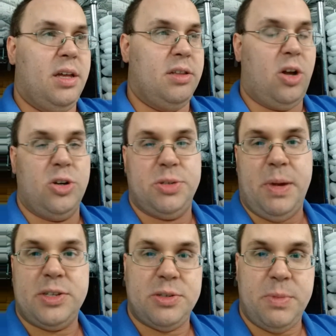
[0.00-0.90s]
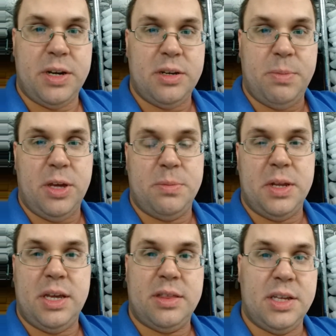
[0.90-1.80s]
large amounts of money to be able to
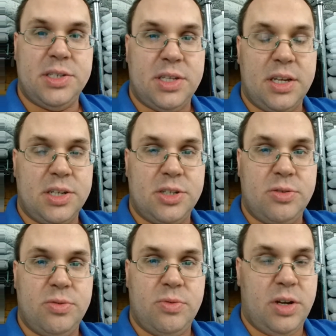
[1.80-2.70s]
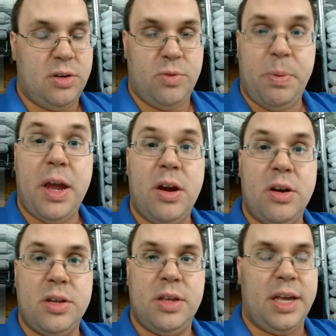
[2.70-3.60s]
get these things
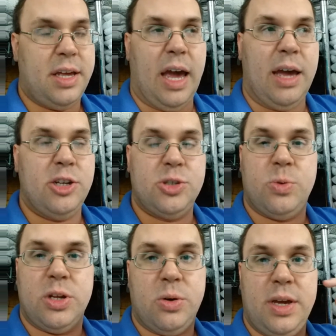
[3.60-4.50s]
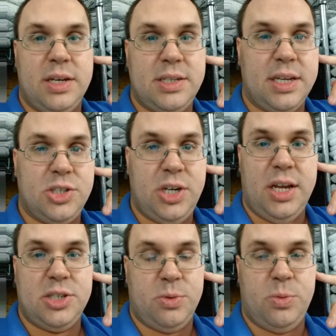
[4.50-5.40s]
repaired. I just want to go ahead and take a
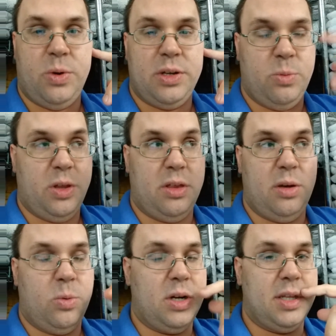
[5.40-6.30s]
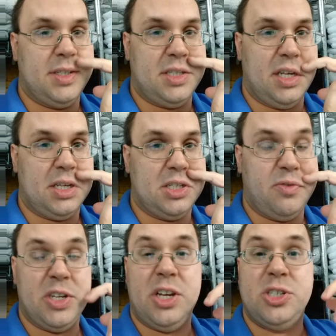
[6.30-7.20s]
chance with one of these things. If
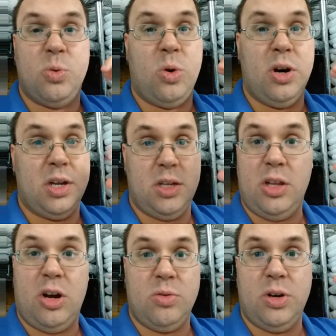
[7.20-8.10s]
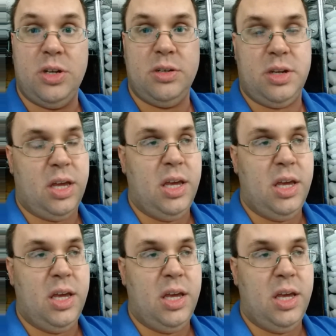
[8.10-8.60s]
it doesn't work in the long run,